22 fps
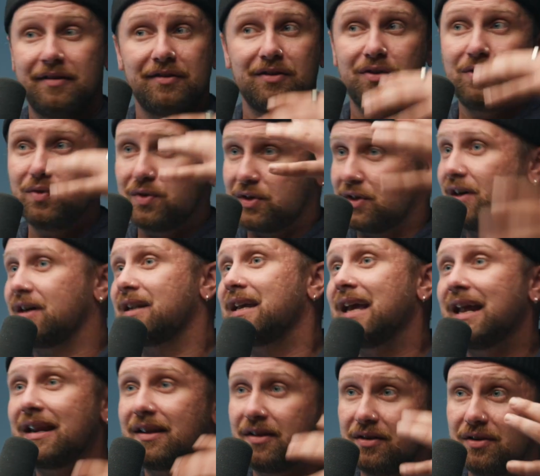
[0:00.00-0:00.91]
you start
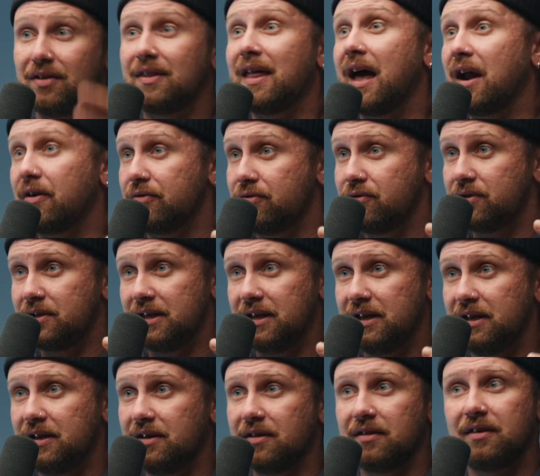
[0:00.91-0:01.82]
getting into that
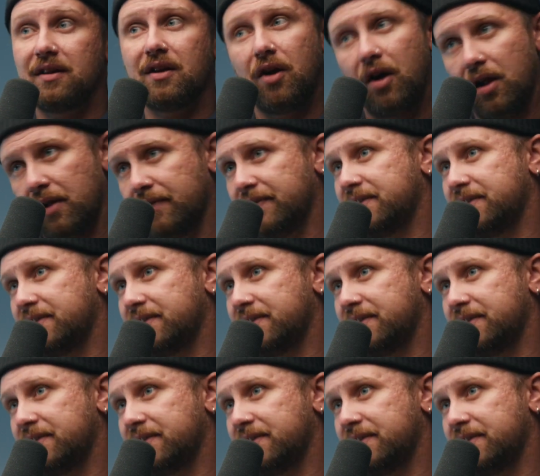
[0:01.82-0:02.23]
routine and then all